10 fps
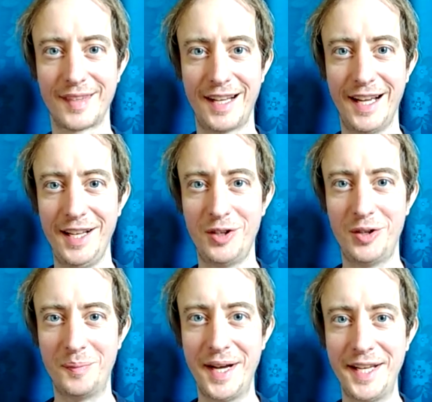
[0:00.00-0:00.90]
Hello,
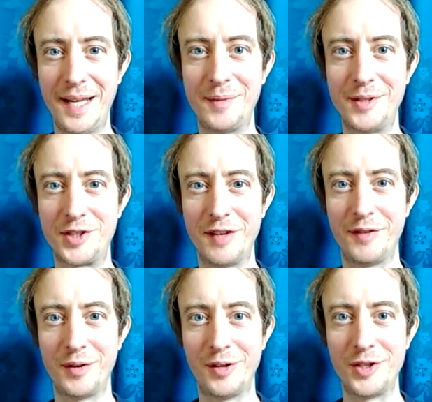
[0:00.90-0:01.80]
my name is
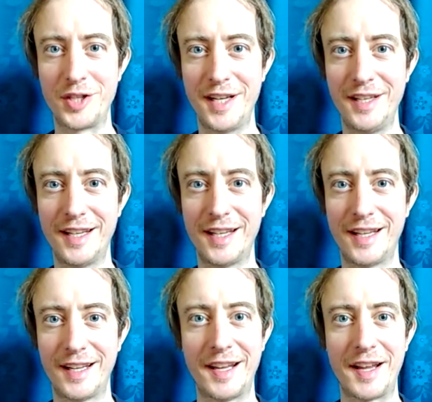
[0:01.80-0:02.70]
Stefan Holstein.
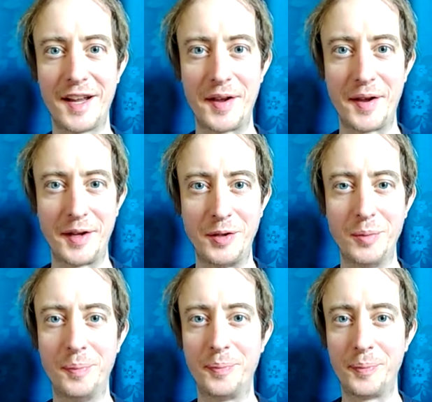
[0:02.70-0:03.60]

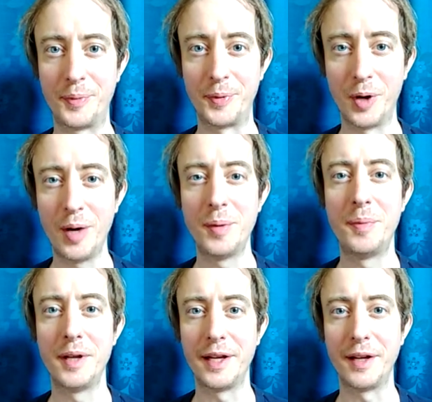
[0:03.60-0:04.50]
You
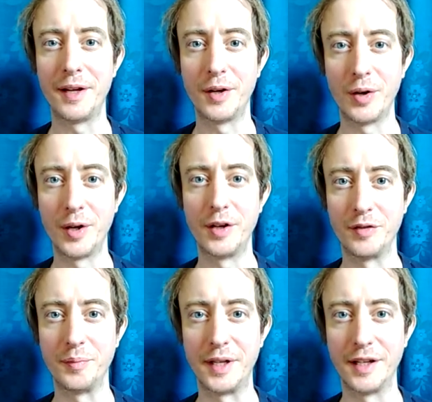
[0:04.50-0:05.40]
probably heard of
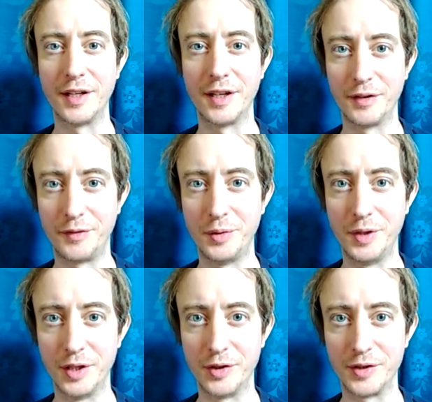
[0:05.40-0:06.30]
me a few
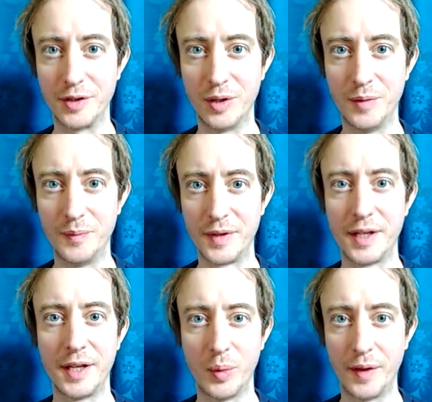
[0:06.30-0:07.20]
years ago
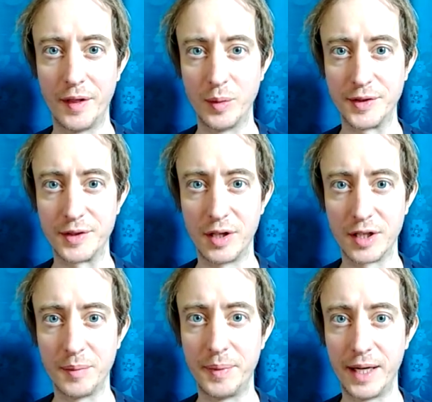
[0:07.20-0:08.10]
when there was talk
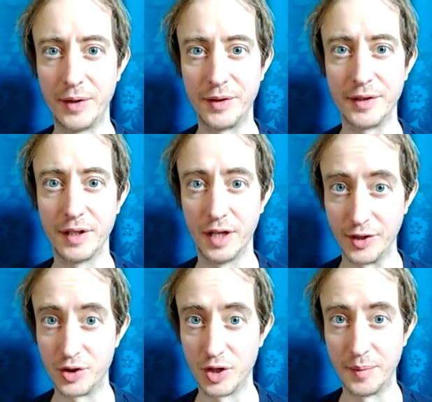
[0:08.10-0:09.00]
about a
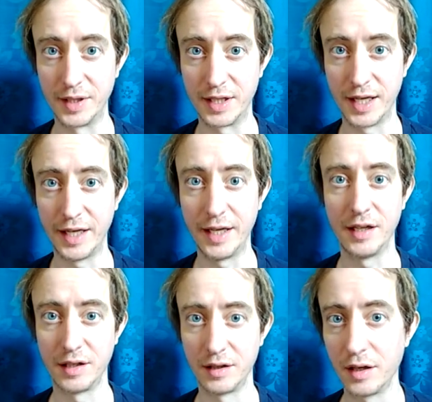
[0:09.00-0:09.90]
German guy
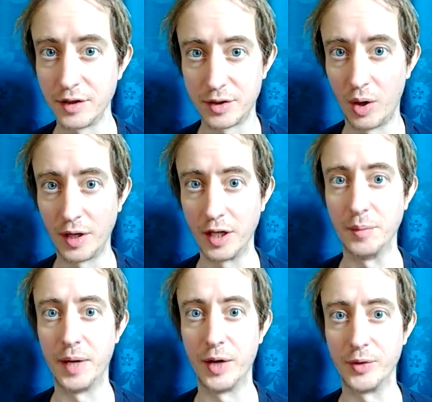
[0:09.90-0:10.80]
talking
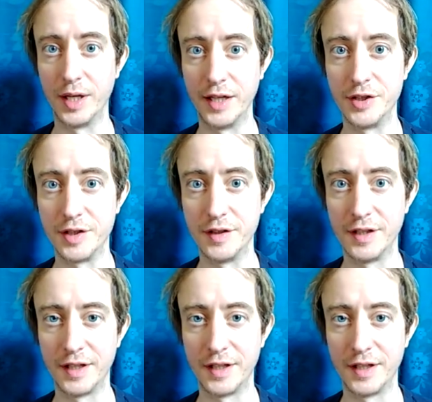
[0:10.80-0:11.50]
about religion.